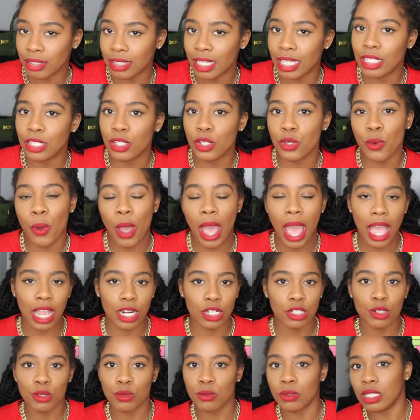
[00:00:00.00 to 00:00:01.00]
than you
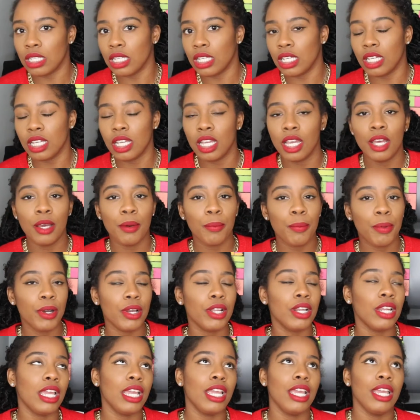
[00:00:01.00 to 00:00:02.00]
actually
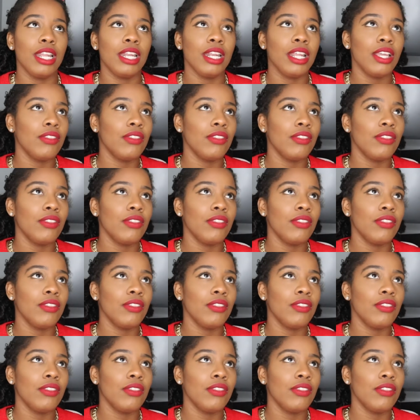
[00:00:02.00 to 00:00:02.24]
put in.